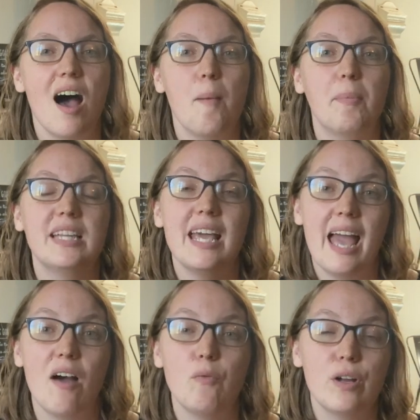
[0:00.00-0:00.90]
um, but they
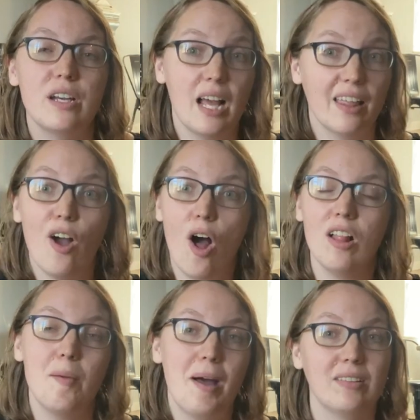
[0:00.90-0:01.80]
have one telling
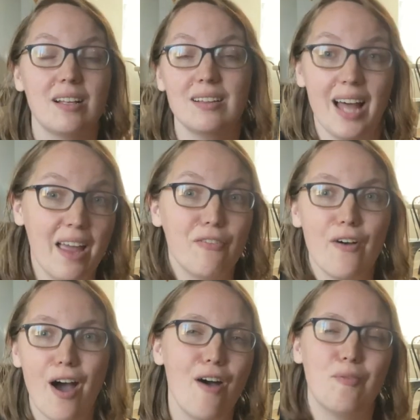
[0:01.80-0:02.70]
all about the life
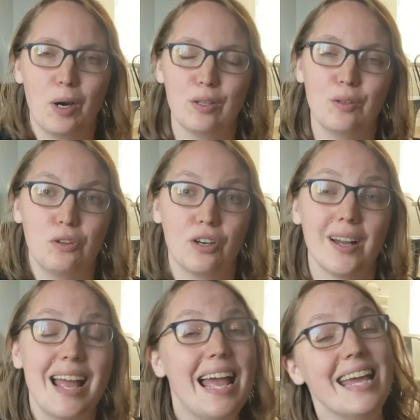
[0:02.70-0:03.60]
of Martin
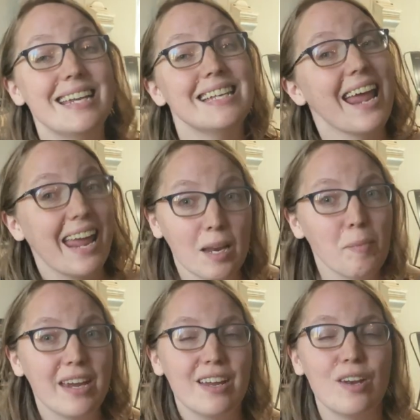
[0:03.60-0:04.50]
Luther. It is
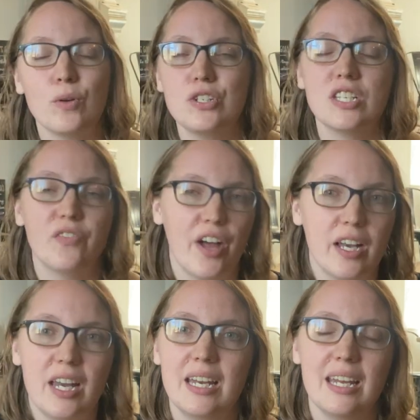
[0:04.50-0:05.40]
animated, which is
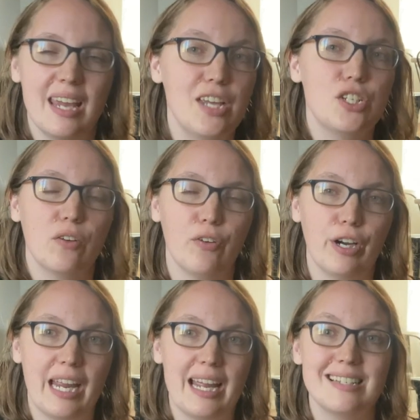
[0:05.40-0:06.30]
fun and engaging for
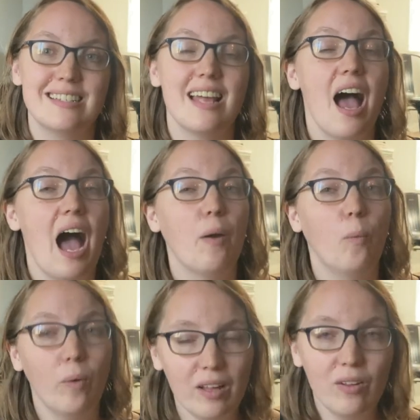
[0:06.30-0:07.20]
kids. I
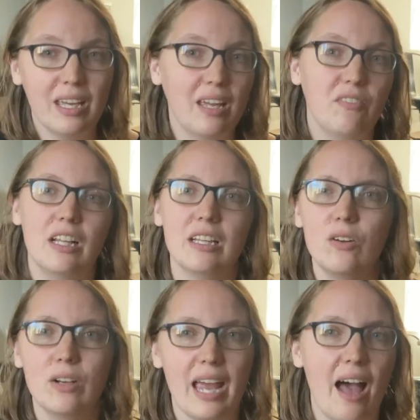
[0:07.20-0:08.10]
will give the
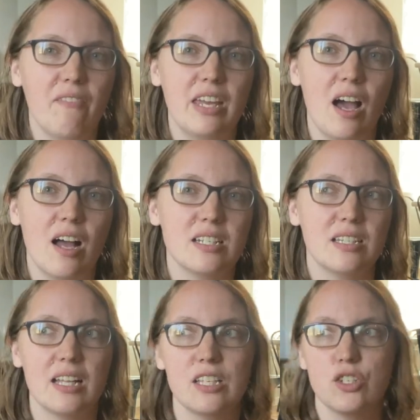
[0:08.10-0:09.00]
little
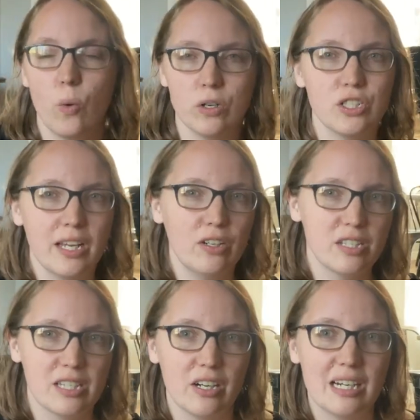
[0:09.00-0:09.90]
caveat that the Torchlighter
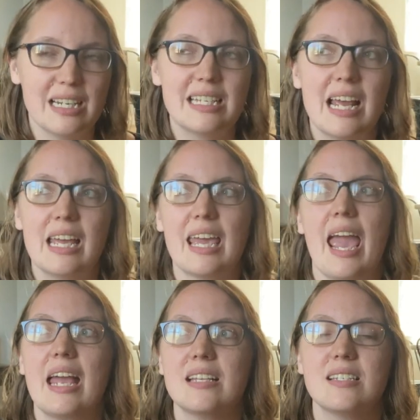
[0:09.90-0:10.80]
series
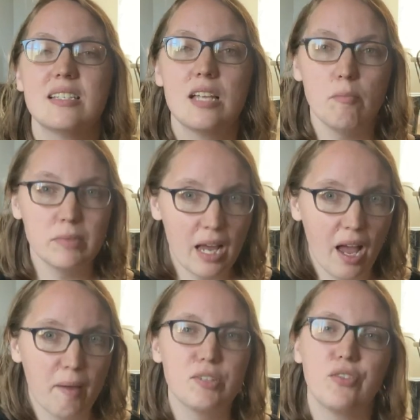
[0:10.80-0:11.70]
can sometimes
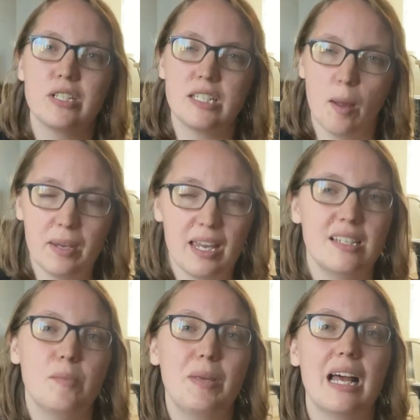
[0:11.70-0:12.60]
Sometimes for some
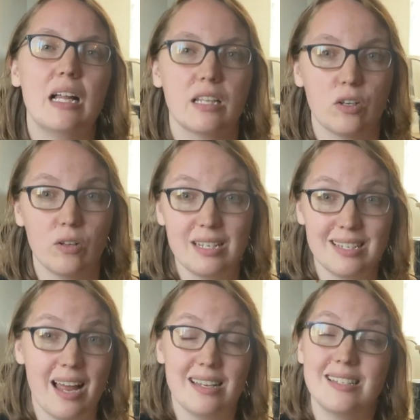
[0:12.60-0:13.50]
kids be a little
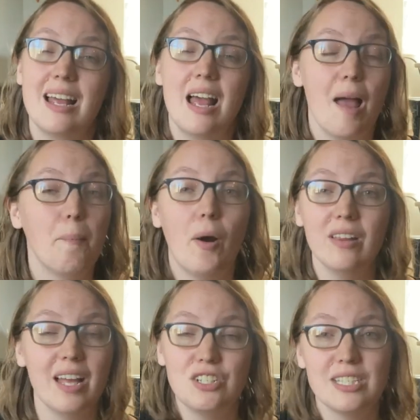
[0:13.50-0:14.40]
intense. And part
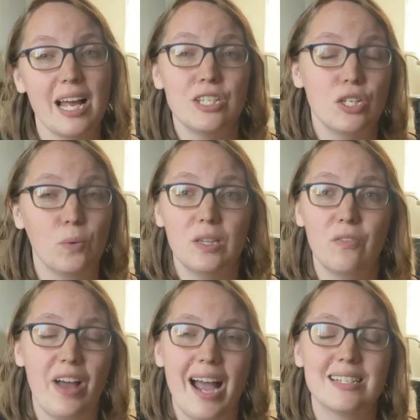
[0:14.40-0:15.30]
of that just has to do with the
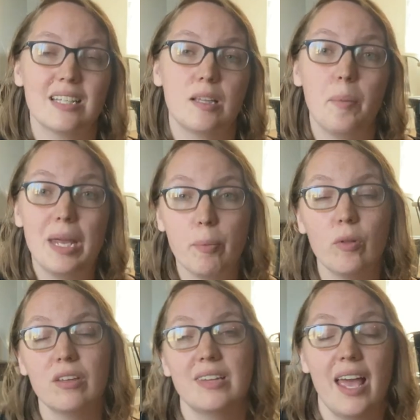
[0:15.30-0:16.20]
fact that the
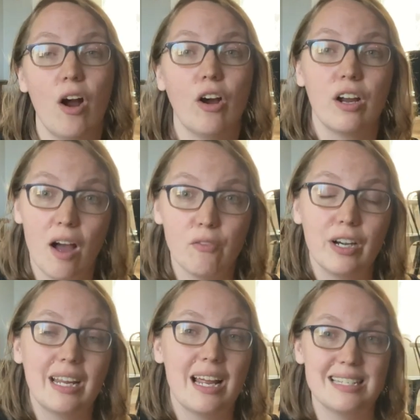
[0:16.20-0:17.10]
people that they are
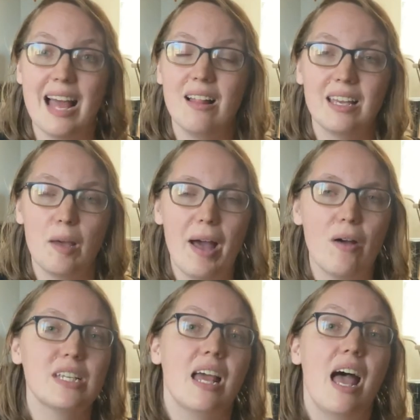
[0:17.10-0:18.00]
covering and telling
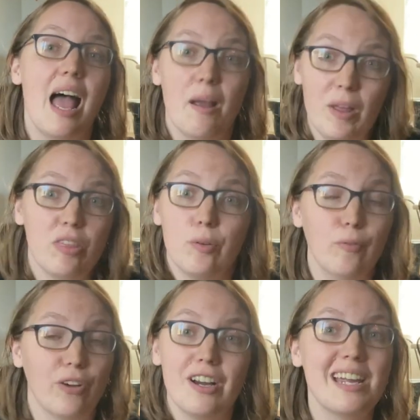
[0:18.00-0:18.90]
about went
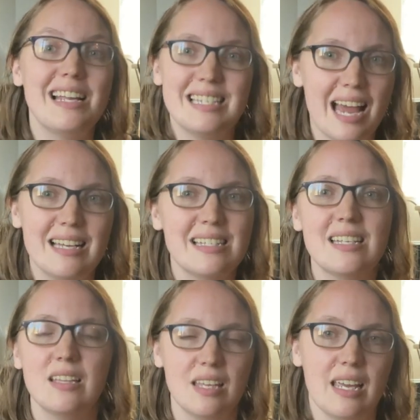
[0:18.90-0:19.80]
through very
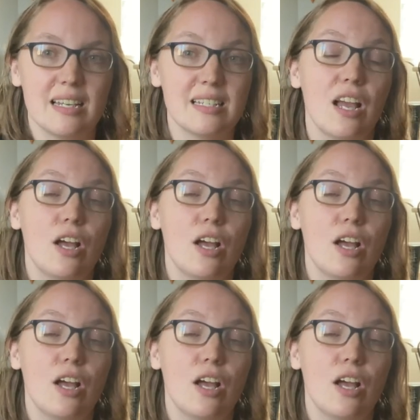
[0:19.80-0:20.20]
intense things.